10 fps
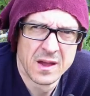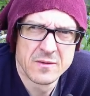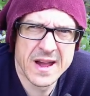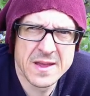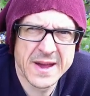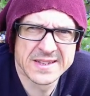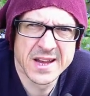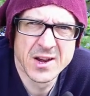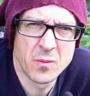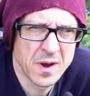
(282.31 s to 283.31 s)
Right, you might have
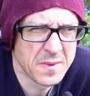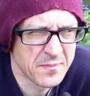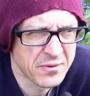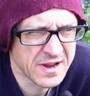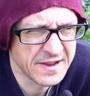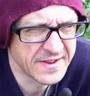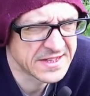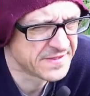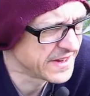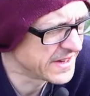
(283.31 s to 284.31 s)
seen on one of my
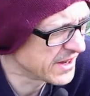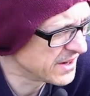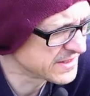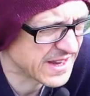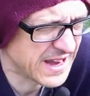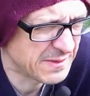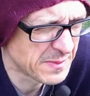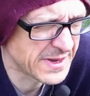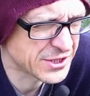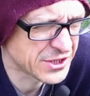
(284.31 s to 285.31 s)
previous videos, I'm a
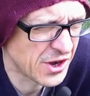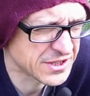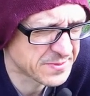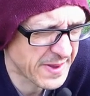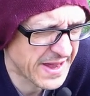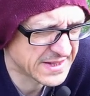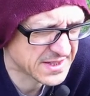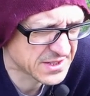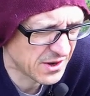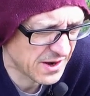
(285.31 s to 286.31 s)
bit short of space,
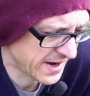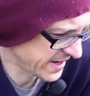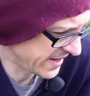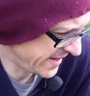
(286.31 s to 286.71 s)
so I'm going